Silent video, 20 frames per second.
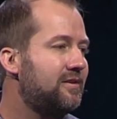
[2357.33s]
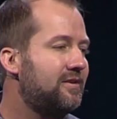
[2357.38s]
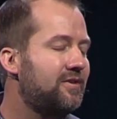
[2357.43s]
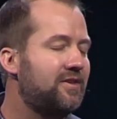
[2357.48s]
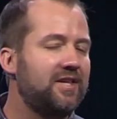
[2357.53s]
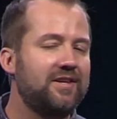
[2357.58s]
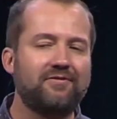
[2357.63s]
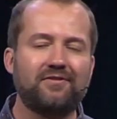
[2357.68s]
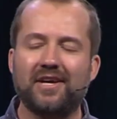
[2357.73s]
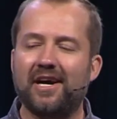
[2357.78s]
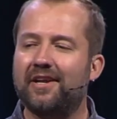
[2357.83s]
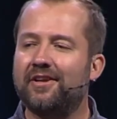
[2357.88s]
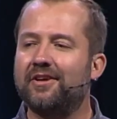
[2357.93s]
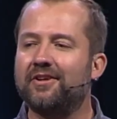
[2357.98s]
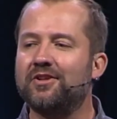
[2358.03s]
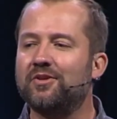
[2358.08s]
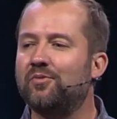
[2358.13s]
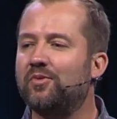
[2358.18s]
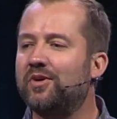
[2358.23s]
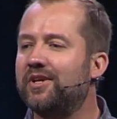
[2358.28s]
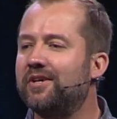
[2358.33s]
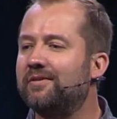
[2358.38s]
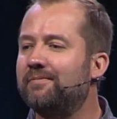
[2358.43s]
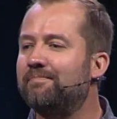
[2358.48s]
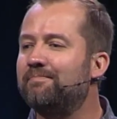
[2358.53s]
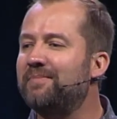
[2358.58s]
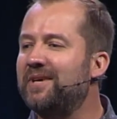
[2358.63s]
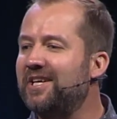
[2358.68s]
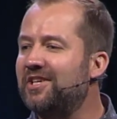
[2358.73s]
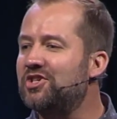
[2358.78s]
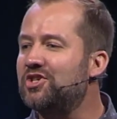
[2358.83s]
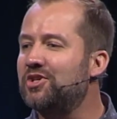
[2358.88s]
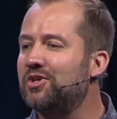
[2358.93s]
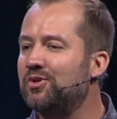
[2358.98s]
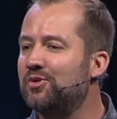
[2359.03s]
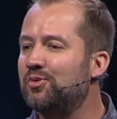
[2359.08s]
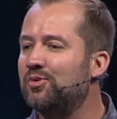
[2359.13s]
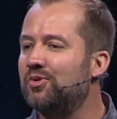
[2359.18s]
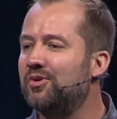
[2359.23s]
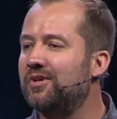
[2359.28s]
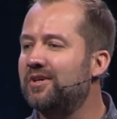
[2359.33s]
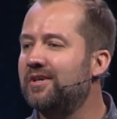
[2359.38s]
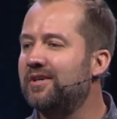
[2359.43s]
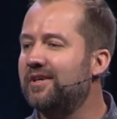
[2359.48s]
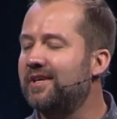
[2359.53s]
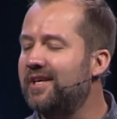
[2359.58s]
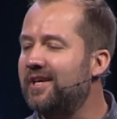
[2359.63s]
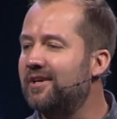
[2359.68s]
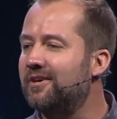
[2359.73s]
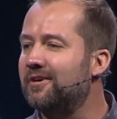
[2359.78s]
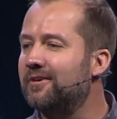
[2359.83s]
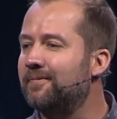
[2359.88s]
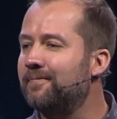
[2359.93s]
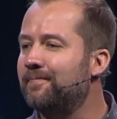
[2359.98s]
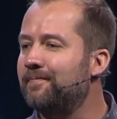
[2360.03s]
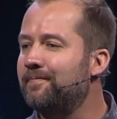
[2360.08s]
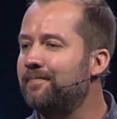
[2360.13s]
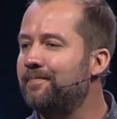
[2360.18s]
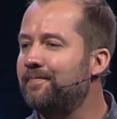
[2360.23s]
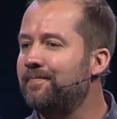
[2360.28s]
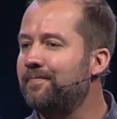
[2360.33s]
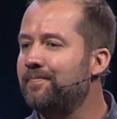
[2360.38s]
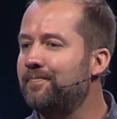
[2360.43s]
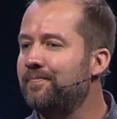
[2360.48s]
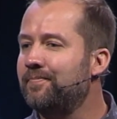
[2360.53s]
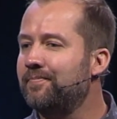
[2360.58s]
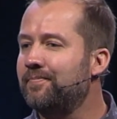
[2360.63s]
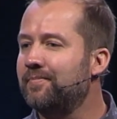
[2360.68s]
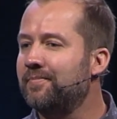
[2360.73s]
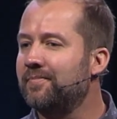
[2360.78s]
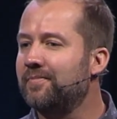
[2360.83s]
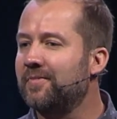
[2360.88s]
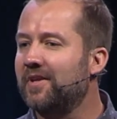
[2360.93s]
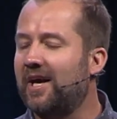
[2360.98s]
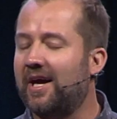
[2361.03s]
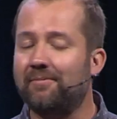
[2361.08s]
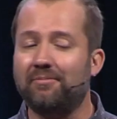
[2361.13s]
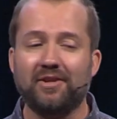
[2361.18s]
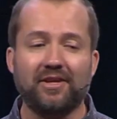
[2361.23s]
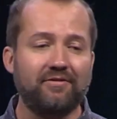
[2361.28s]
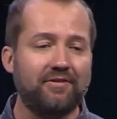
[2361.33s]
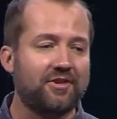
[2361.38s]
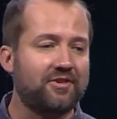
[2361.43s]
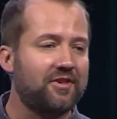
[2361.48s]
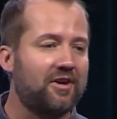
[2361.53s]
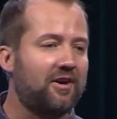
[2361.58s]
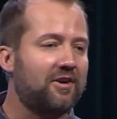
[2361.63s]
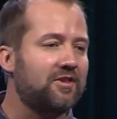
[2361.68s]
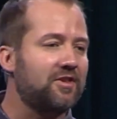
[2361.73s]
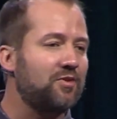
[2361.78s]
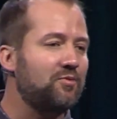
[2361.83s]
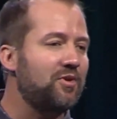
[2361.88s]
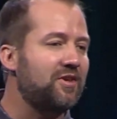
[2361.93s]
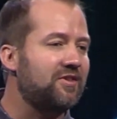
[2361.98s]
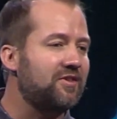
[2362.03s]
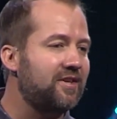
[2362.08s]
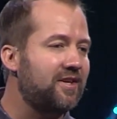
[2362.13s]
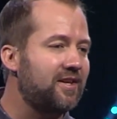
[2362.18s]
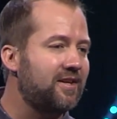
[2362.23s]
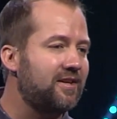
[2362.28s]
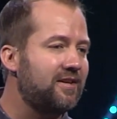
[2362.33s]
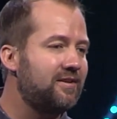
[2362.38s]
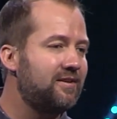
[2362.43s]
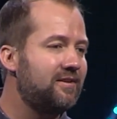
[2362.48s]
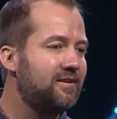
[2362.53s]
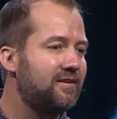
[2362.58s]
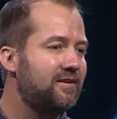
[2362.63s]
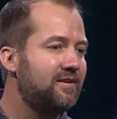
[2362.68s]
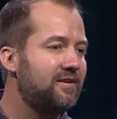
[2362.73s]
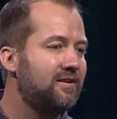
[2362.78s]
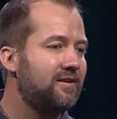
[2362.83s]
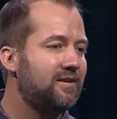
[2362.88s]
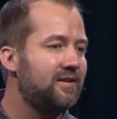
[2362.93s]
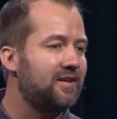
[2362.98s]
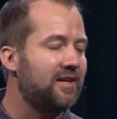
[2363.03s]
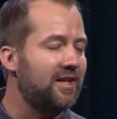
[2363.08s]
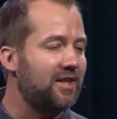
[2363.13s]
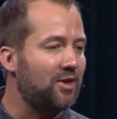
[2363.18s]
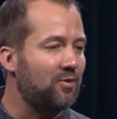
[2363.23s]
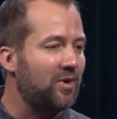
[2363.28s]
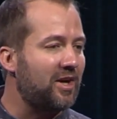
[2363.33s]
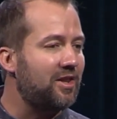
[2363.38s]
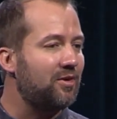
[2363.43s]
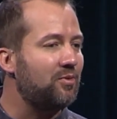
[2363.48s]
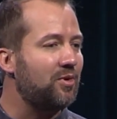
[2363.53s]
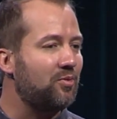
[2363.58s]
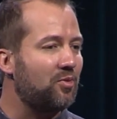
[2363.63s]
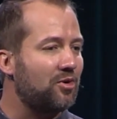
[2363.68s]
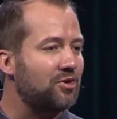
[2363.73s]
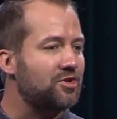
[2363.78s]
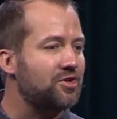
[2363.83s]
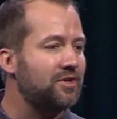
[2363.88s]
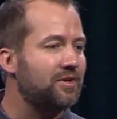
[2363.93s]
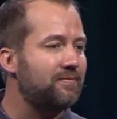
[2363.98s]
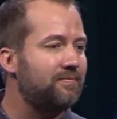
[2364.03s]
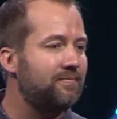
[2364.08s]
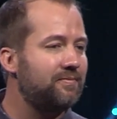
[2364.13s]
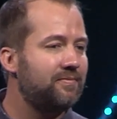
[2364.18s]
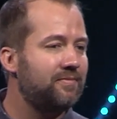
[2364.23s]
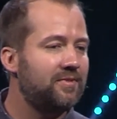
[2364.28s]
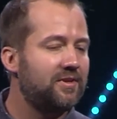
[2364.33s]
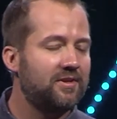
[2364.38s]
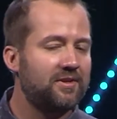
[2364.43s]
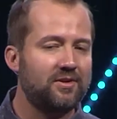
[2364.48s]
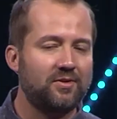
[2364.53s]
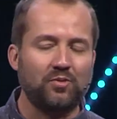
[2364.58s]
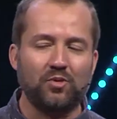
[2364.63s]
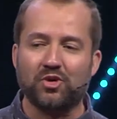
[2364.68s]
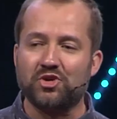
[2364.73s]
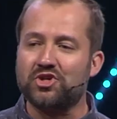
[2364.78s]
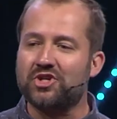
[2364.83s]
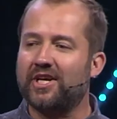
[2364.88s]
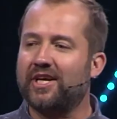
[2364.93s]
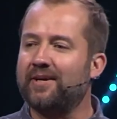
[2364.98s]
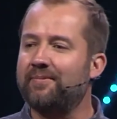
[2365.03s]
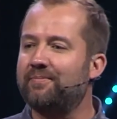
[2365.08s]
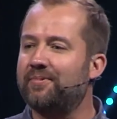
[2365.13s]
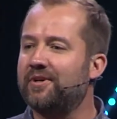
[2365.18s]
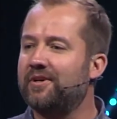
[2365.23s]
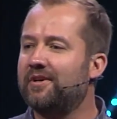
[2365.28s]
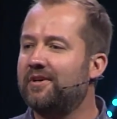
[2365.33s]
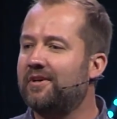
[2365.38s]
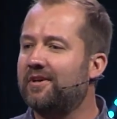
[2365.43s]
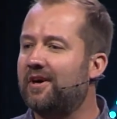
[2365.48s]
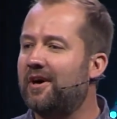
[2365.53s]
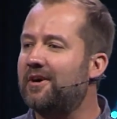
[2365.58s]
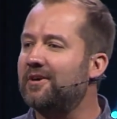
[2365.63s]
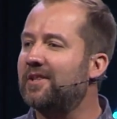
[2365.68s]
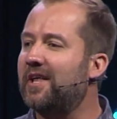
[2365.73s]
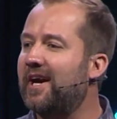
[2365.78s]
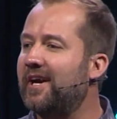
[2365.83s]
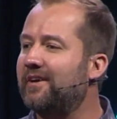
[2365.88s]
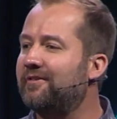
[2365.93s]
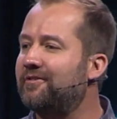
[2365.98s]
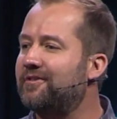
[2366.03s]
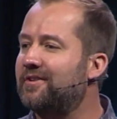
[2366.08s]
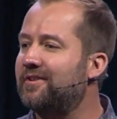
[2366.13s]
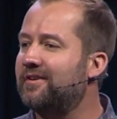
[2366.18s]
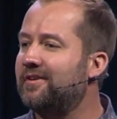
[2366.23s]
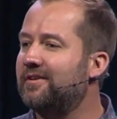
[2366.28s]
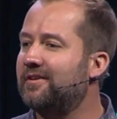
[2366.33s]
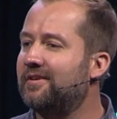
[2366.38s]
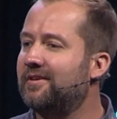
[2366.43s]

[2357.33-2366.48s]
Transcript: see if God doesn't want to meet you here. I believe the songs that we sing and the way that we worship will shape our lives.